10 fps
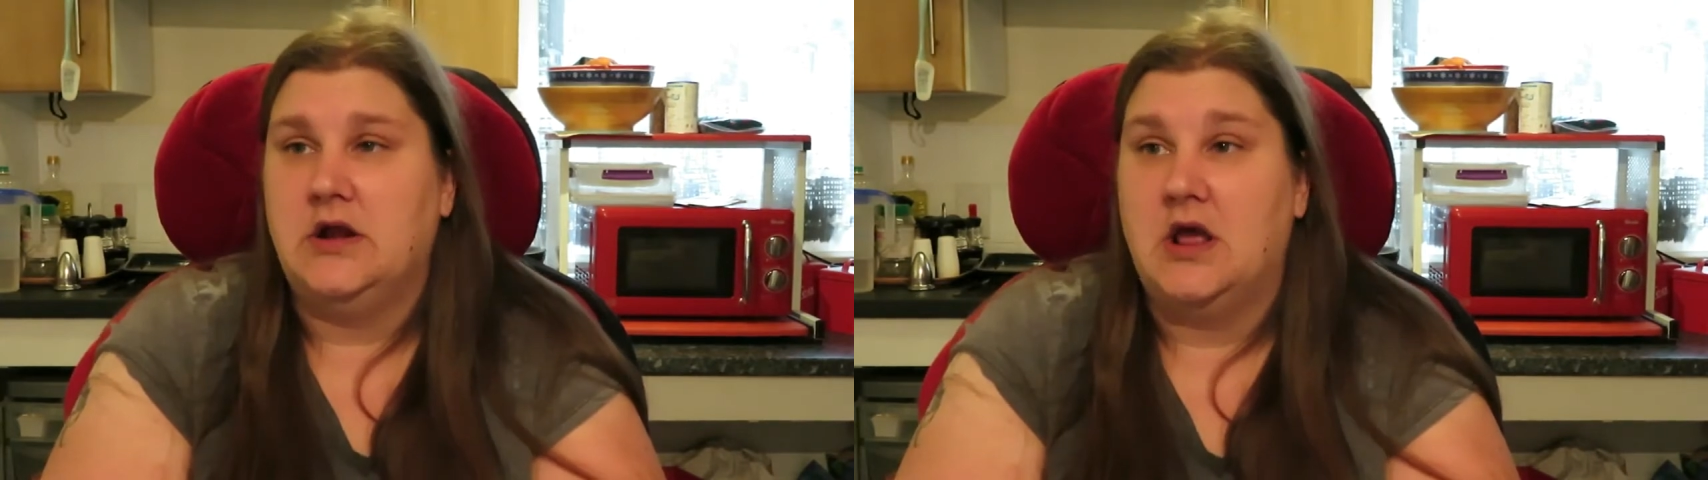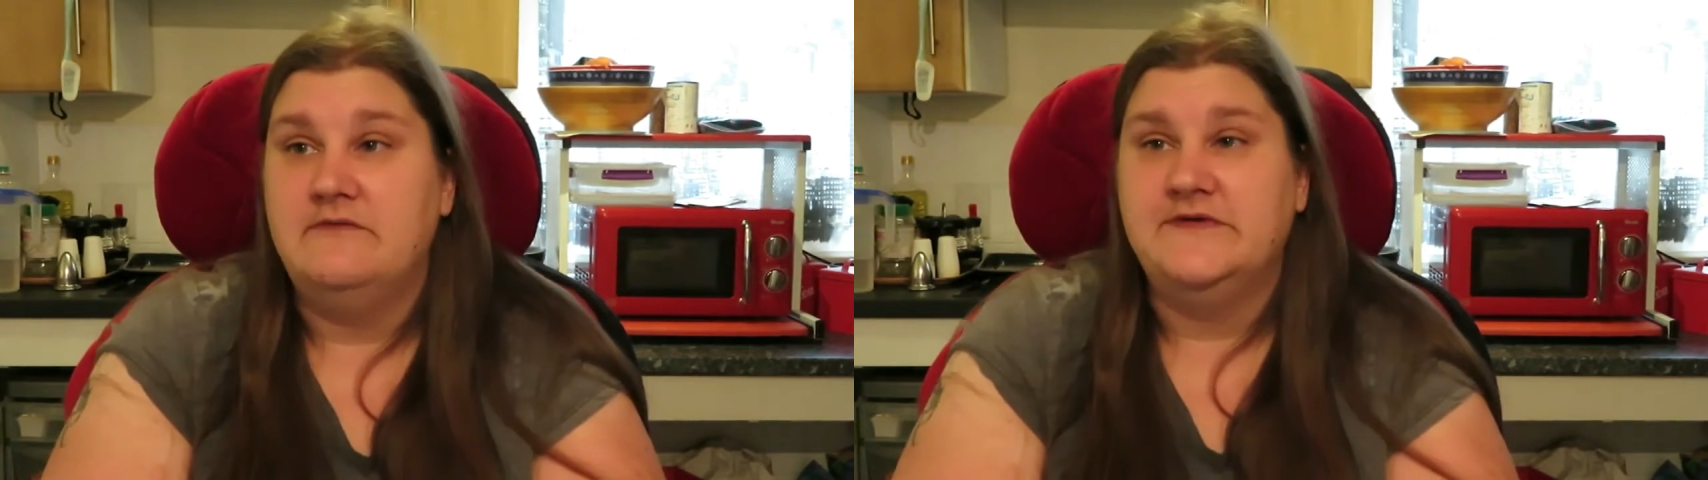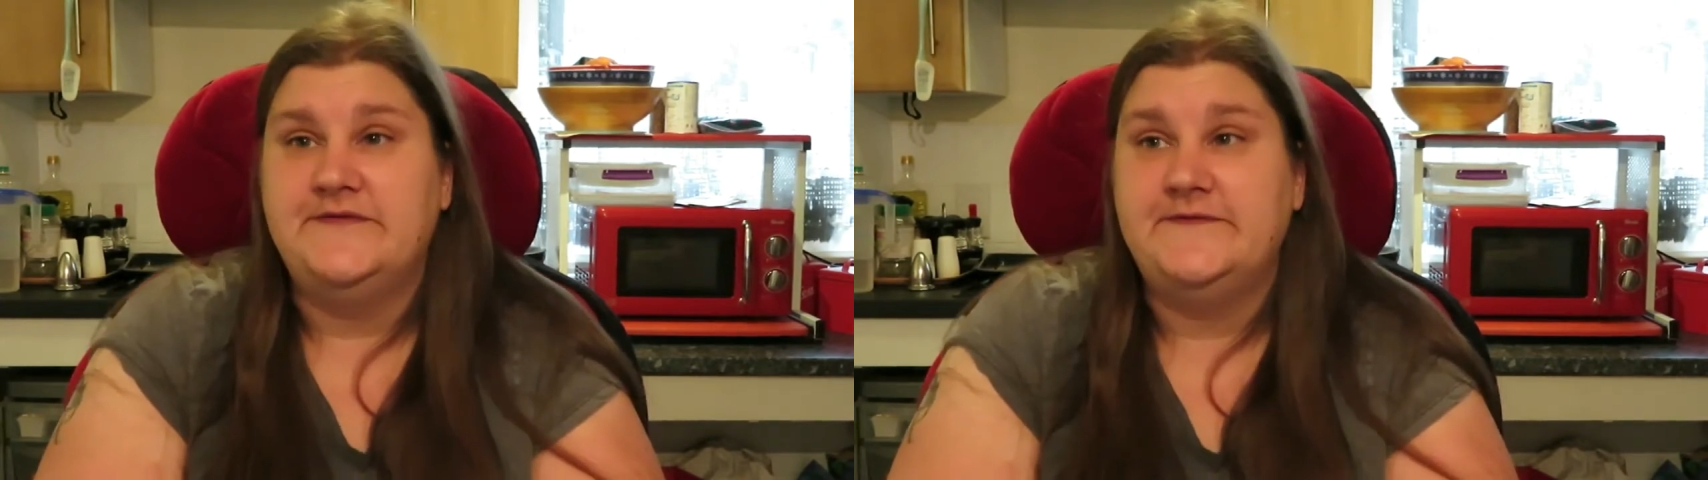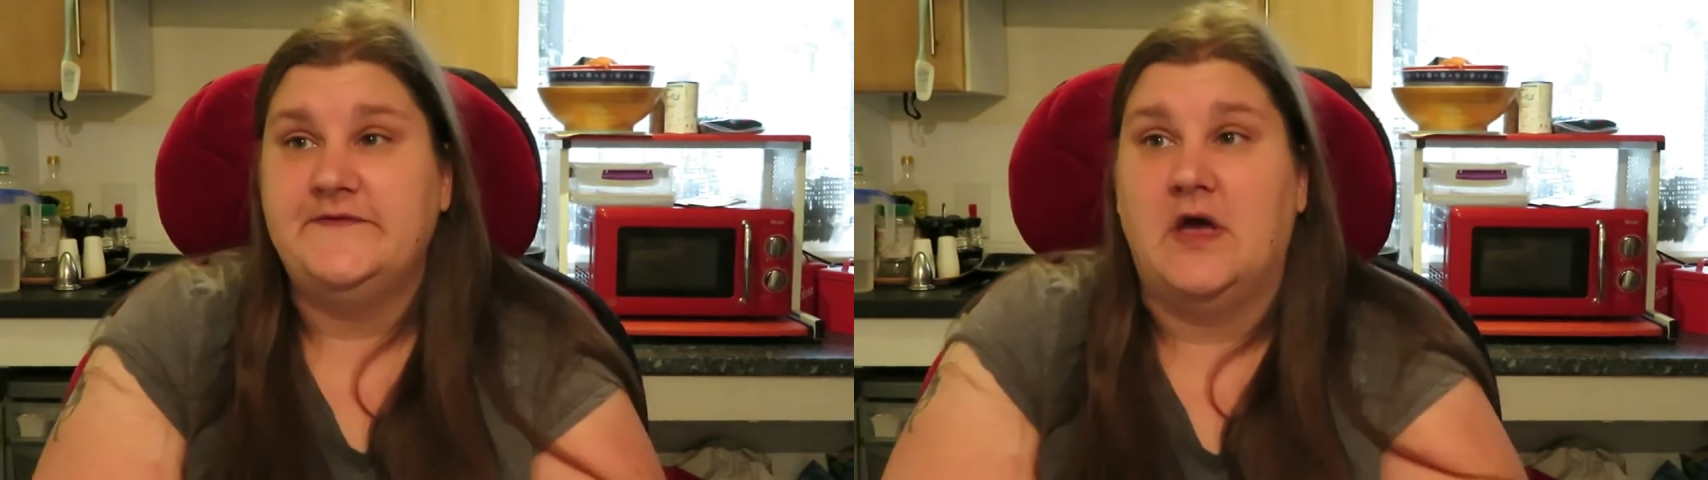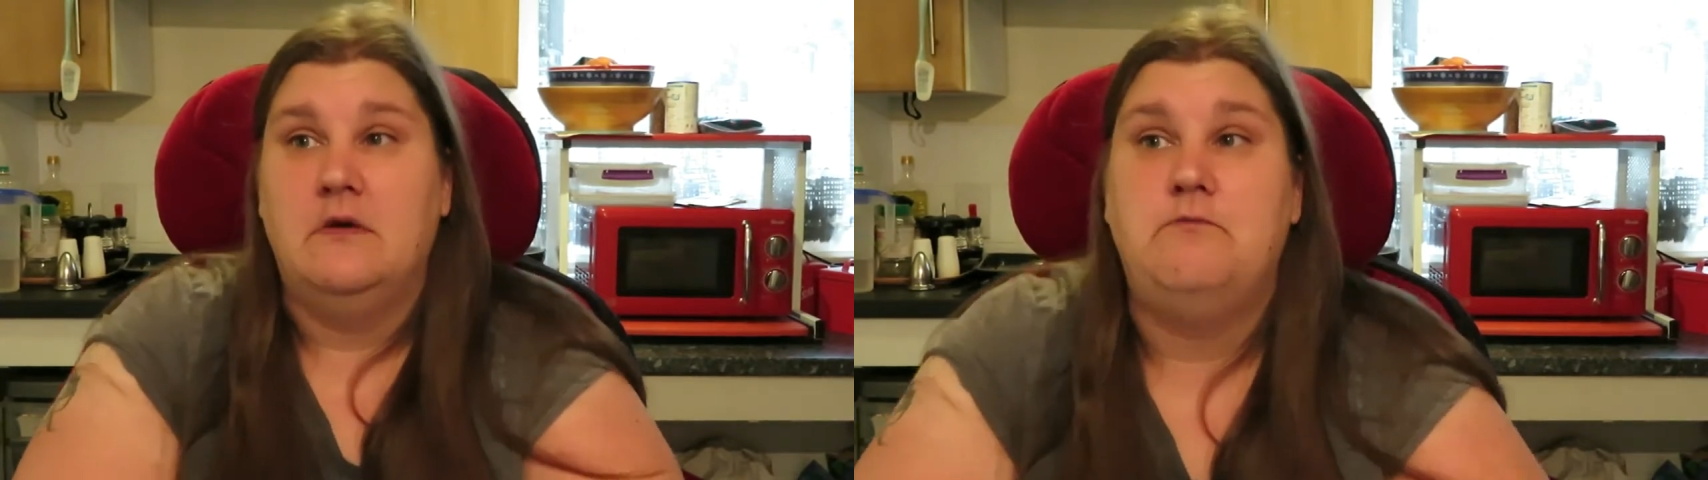
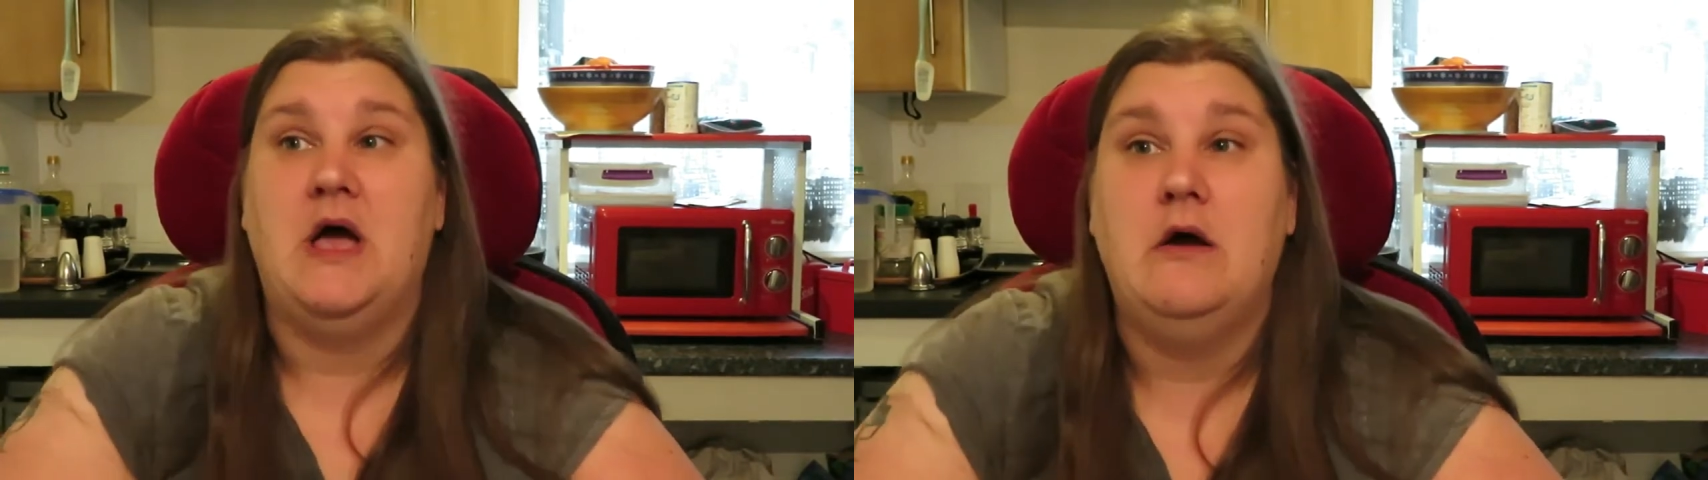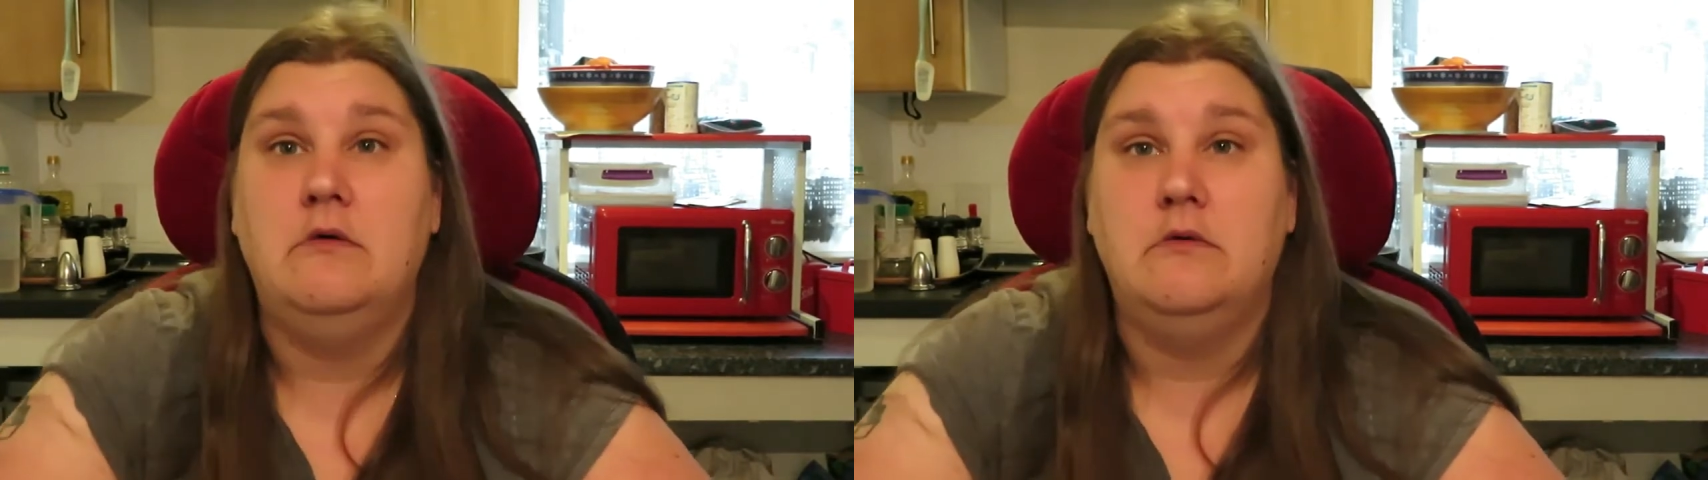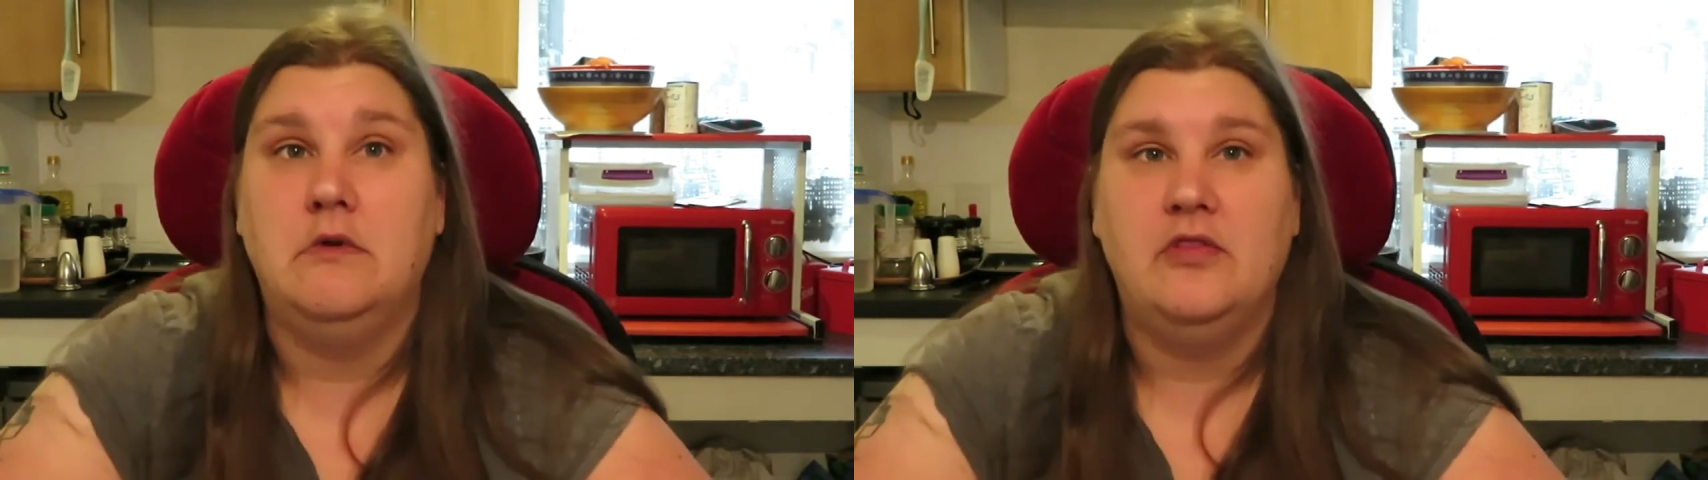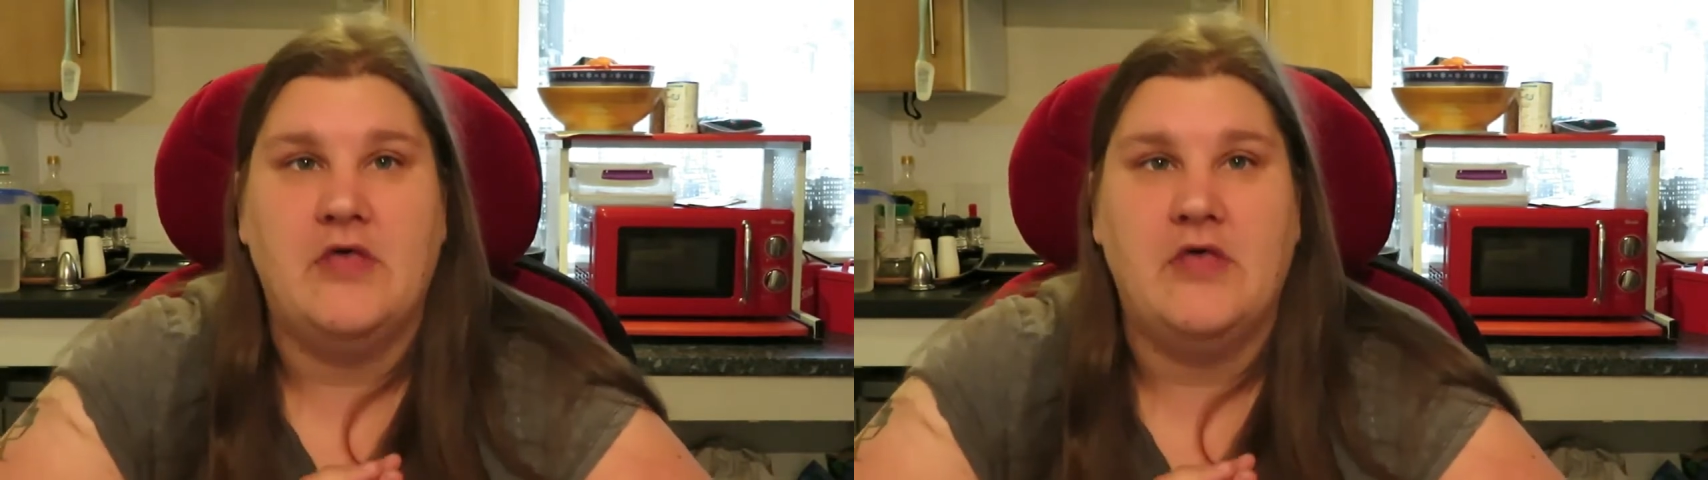nervous about